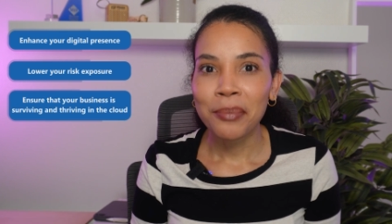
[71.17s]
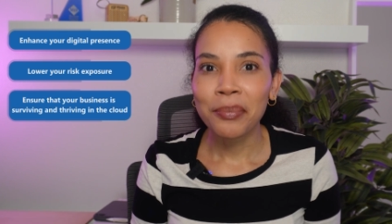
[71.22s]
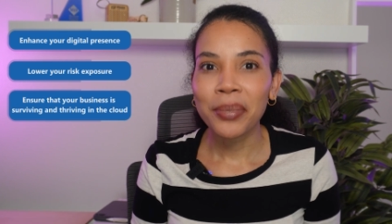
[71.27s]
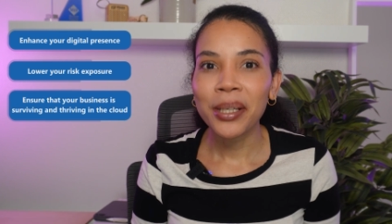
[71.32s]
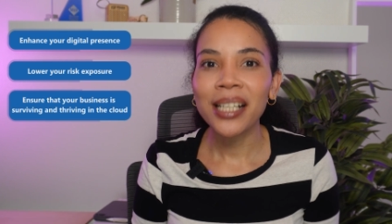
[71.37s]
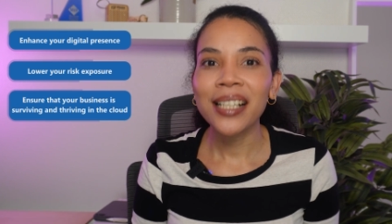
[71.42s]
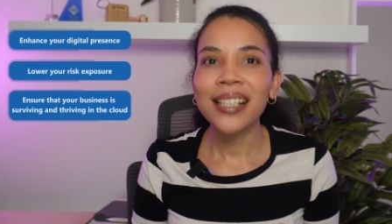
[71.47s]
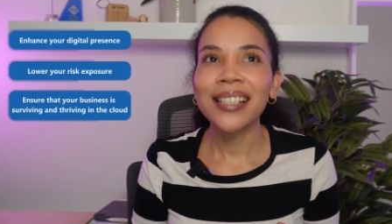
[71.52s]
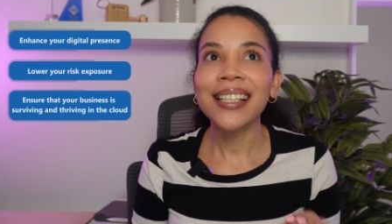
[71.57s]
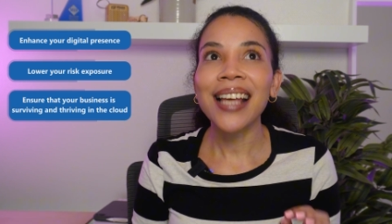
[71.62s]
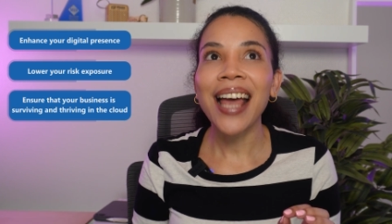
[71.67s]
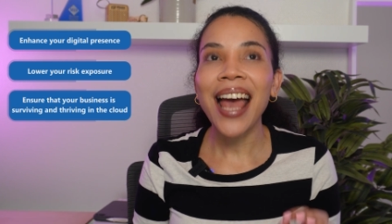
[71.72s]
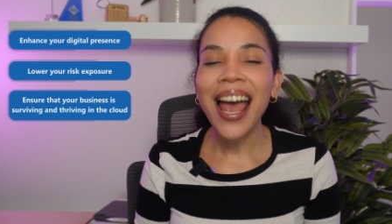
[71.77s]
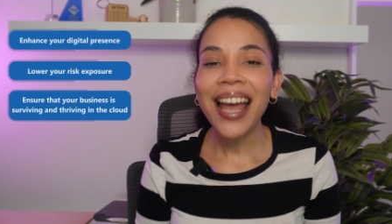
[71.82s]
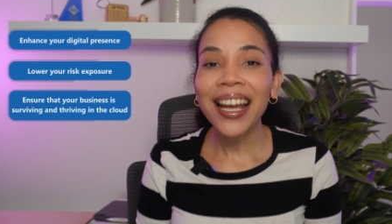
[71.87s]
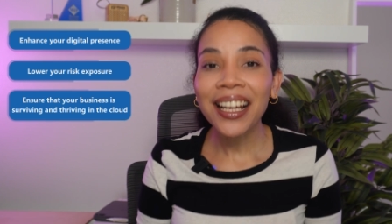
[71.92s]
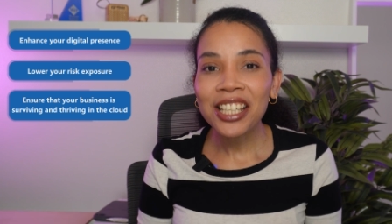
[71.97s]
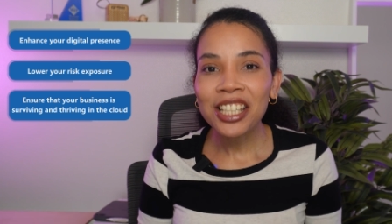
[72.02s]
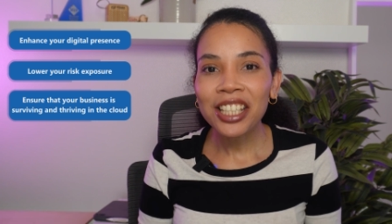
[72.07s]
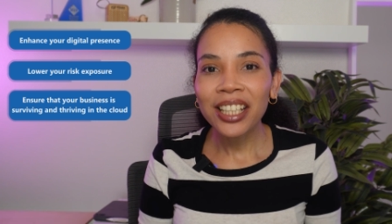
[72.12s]
but it's
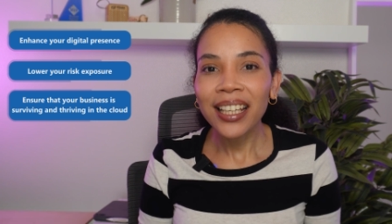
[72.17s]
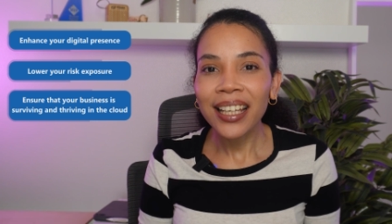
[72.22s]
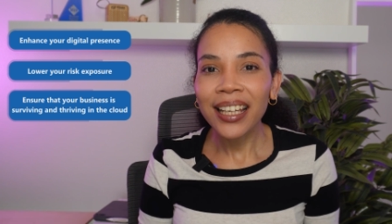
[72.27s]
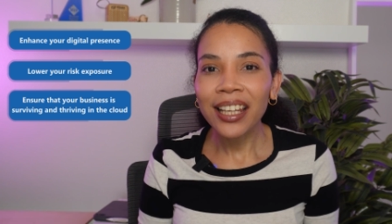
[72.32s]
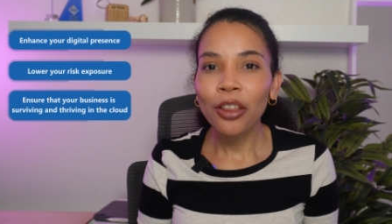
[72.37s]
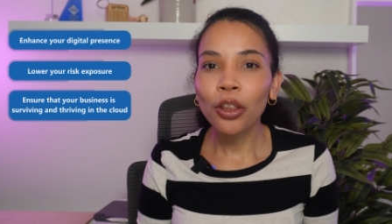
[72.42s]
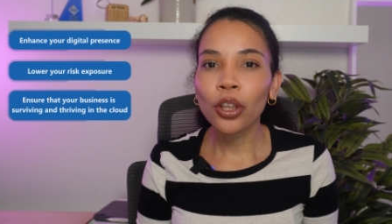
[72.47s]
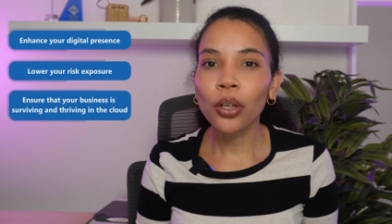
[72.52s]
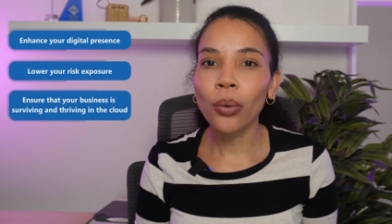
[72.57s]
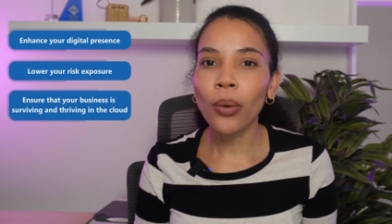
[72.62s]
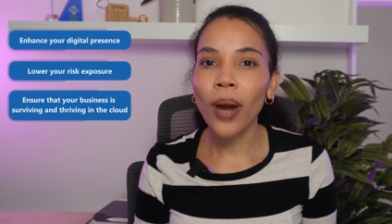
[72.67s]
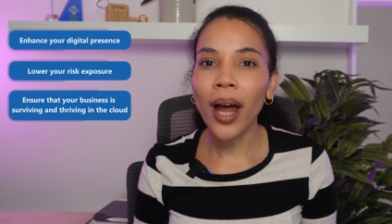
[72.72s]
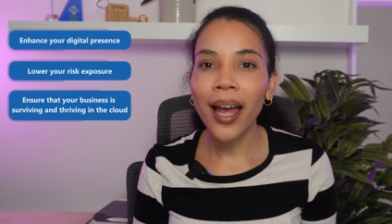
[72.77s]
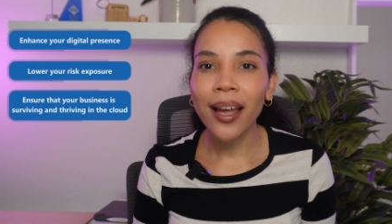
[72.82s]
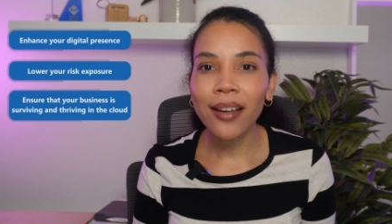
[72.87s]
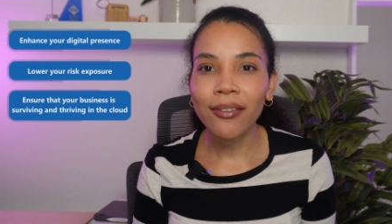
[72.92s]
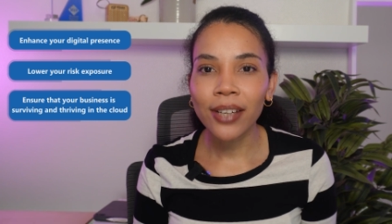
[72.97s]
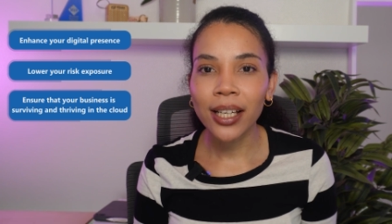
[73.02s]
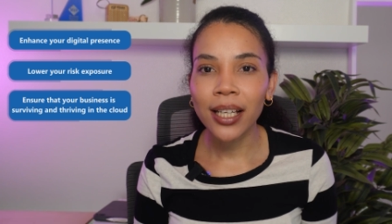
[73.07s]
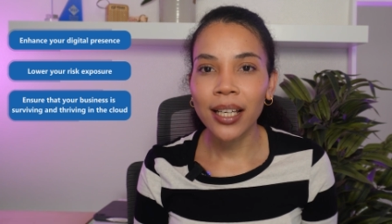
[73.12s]
actually
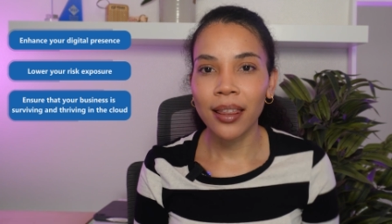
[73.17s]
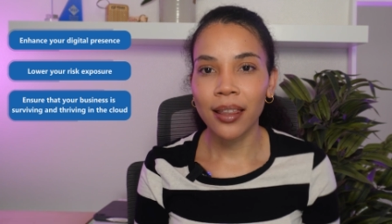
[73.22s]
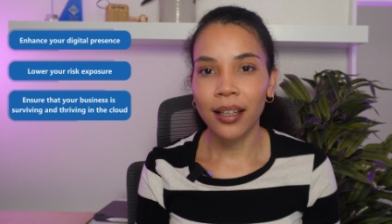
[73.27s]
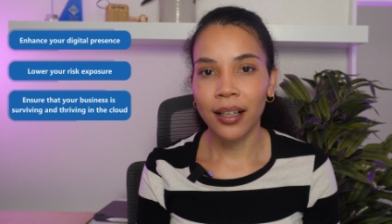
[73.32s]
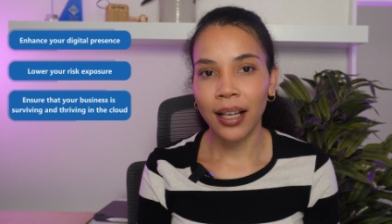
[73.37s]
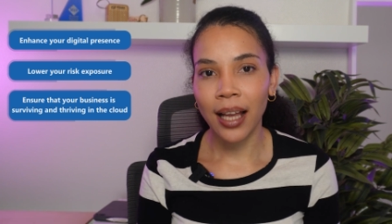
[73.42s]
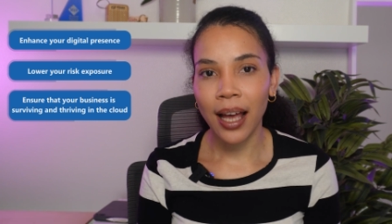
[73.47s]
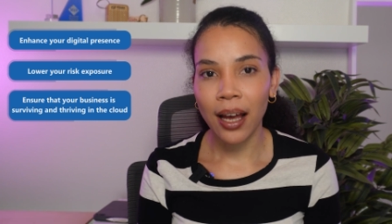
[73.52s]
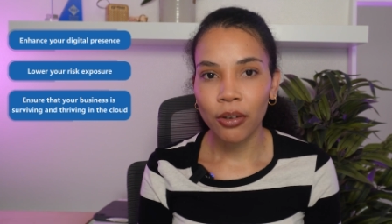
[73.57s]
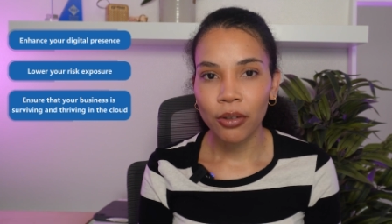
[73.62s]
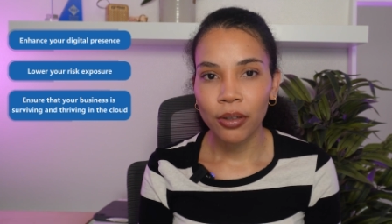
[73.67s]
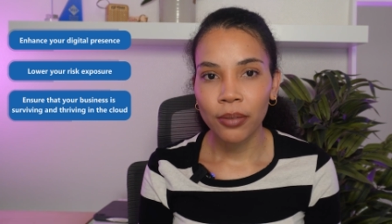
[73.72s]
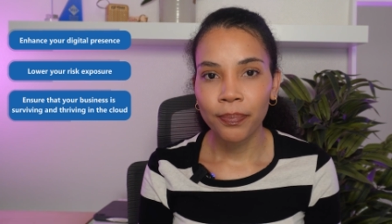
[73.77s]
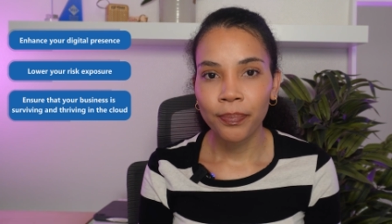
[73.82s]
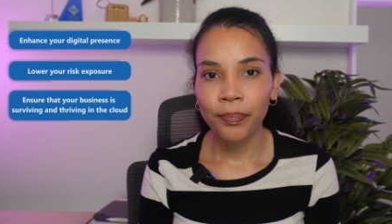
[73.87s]
thriving in the cloud.